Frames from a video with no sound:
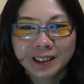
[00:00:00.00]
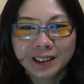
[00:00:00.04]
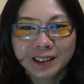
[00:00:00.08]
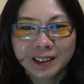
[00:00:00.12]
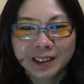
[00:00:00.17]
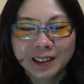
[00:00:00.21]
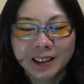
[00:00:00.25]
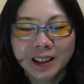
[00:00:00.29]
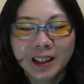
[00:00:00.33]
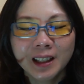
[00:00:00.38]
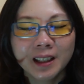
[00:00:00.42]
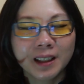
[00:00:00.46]

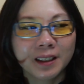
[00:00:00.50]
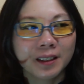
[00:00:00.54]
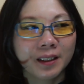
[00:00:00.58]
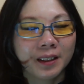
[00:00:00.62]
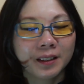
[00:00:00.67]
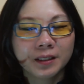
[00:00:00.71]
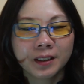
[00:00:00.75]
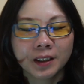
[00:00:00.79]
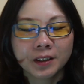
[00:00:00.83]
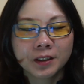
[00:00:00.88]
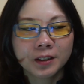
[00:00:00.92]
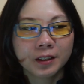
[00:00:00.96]
Yeah. That's
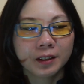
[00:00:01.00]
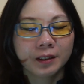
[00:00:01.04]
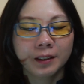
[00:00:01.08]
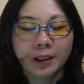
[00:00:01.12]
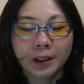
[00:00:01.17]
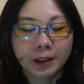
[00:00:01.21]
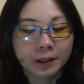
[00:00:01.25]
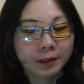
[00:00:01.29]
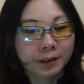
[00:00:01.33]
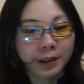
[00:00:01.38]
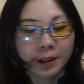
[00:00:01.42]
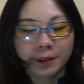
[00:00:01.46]
such a,
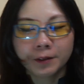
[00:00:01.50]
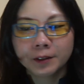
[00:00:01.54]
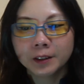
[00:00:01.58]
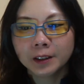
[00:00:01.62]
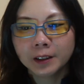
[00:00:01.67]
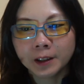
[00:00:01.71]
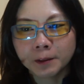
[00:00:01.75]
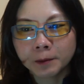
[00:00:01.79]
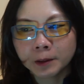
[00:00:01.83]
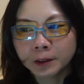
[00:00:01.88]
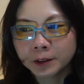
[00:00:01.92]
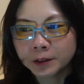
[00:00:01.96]
yeah,
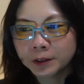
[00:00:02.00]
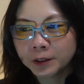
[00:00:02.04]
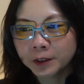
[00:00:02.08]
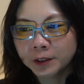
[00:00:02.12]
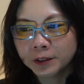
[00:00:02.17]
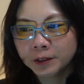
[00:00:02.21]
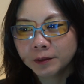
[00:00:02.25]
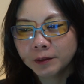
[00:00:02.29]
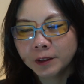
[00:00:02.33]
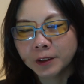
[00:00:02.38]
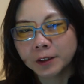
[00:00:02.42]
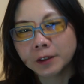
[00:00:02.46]
definitely, because
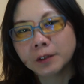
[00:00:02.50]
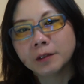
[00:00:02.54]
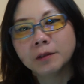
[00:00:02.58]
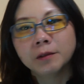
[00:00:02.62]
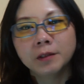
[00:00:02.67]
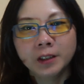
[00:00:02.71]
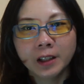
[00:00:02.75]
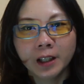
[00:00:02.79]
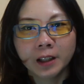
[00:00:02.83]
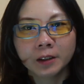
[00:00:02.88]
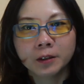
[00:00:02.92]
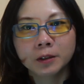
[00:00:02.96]

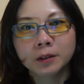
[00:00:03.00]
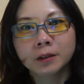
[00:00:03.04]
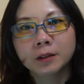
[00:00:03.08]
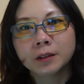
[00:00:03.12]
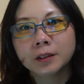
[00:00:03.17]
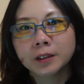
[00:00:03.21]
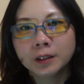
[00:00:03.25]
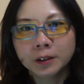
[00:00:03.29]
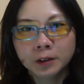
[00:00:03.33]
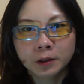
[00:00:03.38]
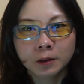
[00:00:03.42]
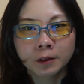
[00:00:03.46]
Yakult
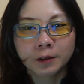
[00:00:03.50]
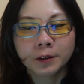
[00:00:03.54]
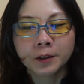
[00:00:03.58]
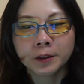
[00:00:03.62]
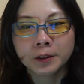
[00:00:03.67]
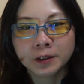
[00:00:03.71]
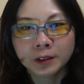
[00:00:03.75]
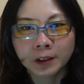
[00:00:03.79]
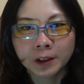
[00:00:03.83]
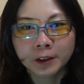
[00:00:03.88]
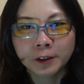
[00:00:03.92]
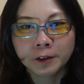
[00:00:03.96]
and all of
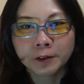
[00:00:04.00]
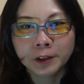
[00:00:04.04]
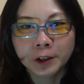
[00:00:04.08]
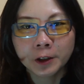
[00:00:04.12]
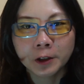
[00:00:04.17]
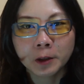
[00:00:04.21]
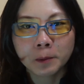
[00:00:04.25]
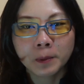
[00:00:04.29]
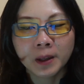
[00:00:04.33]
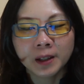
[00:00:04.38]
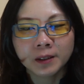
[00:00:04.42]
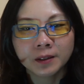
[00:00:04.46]
those kind of
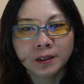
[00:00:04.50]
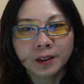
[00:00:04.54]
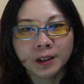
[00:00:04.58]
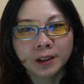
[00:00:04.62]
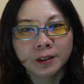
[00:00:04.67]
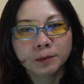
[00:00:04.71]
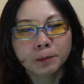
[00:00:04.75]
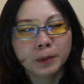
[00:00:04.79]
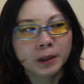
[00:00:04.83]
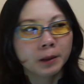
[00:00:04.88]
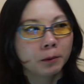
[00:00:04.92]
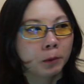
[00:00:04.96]
dairy based things.
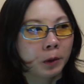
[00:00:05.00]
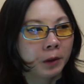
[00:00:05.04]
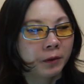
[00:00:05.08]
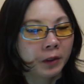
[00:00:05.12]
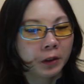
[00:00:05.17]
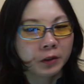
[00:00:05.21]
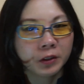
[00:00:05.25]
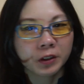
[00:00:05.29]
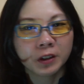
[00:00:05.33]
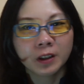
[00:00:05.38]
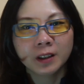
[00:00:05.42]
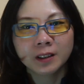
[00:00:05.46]
But we've
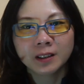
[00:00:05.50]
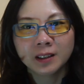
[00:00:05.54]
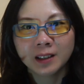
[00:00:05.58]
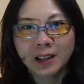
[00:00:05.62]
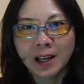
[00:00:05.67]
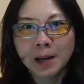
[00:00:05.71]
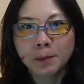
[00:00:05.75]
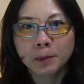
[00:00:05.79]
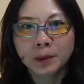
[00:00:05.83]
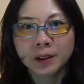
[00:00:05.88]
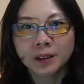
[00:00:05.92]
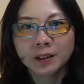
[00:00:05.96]
also got
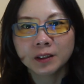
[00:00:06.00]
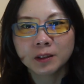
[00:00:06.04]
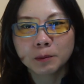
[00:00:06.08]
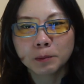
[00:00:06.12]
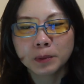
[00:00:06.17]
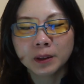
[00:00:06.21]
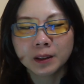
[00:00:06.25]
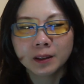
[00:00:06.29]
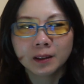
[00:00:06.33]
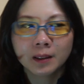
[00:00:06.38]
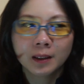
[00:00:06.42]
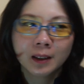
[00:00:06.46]
tablets,
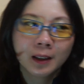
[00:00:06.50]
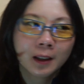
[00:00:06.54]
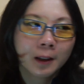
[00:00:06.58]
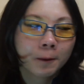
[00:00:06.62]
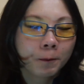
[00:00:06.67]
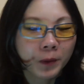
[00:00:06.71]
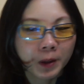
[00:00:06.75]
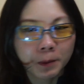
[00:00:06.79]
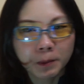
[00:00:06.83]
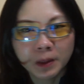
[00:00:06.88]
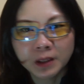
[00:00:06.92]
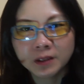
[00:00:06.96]
but
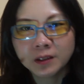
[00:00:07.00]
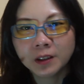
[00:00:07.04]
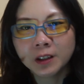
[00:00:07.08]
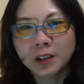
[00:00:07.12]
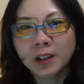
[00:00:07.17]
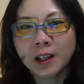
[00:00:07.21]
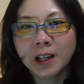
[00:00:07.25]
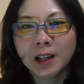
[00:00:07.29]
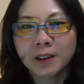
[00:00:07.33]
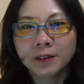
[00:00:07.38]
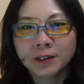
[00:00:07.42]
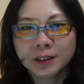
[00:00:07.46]
it means that you
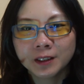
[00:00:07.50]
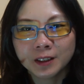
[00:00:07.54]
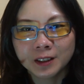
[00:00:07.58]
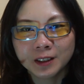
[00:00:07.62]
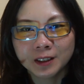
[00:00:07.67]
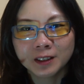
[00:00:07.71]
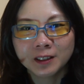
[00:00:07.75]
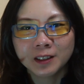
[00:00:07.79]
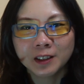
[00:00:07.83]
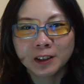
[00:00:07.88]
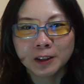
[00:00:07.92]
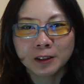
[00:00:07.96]
have
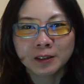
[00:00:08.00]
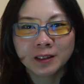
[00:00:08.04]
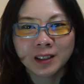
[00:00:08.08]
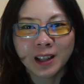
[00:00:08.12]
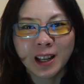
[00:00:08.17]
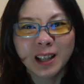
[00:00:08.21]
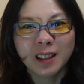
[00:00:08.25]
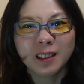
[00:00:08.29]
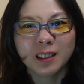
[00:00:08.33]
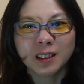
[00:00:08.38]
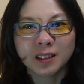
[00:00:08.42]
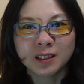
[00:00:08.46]
to,
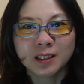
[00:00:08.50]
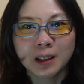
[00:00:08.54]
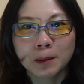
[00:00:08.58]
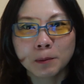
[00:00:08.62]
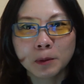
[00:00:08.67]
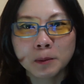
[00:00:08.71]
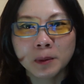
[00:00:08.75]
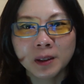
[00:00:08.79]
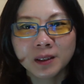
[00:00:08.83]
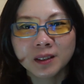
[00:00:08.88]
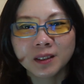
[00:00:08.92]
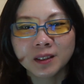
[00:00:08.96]
take the
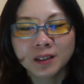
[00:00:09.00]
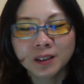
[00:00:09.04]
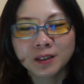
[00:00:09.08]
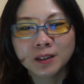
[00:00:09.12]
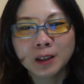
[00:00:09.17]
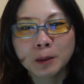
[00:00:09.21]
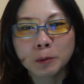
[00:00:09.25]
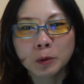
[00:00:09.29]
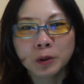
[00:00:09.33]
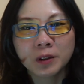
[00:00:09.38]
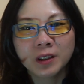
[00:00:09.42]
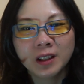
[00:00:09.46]
supplements as a
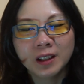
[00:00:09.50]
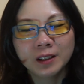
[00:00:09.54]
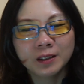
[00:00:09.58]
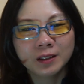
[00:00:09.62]
separate thing.